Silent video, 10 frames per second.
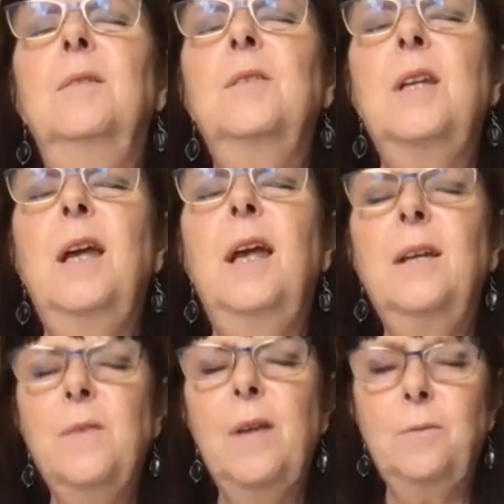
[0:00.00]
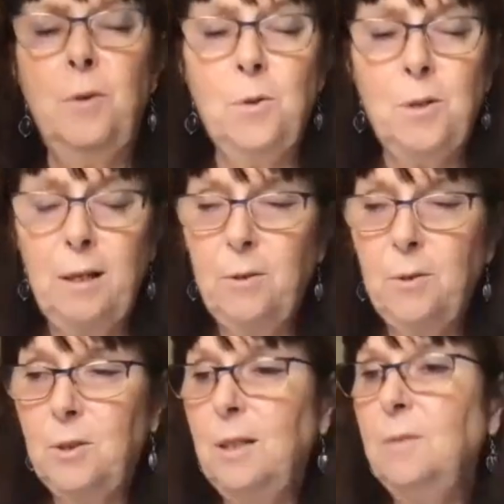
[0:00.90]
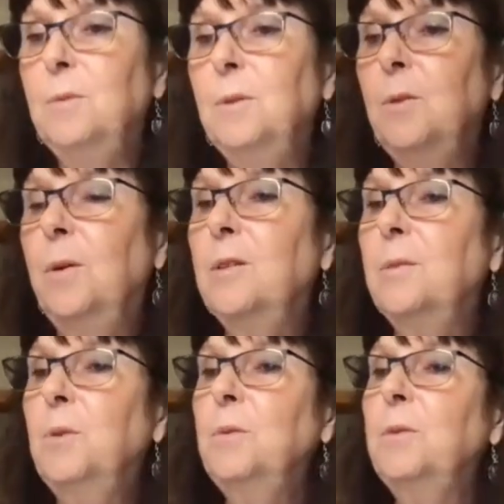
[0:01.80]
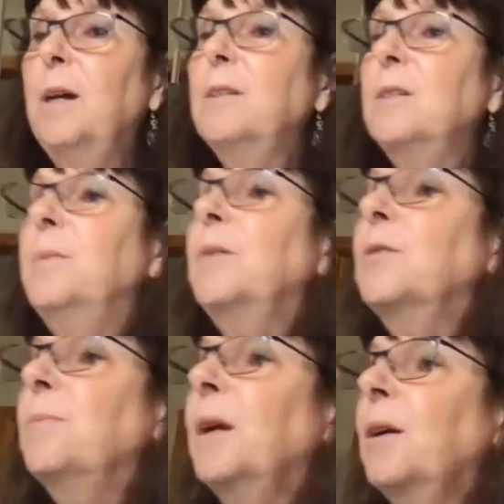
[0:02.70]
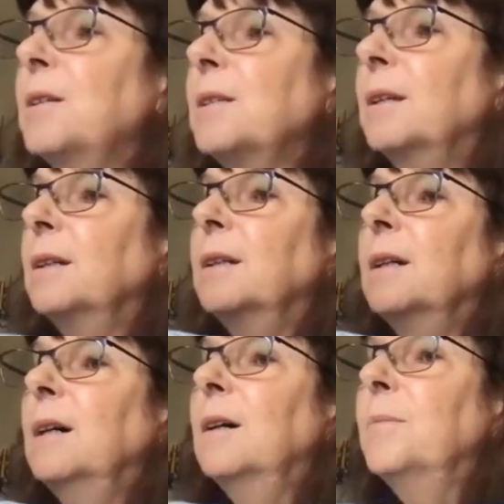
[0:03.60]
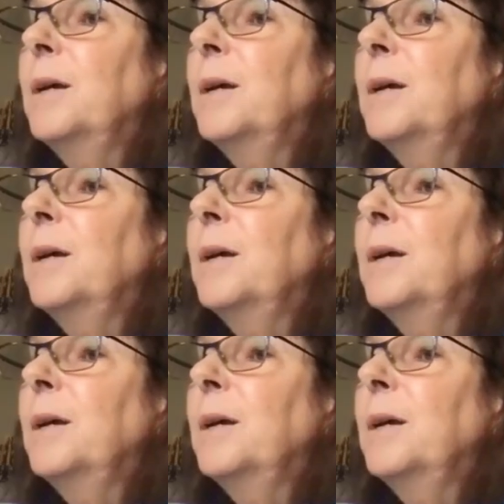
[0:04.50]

staying in that rose energy, we're going to move on to Mother Mary's uh,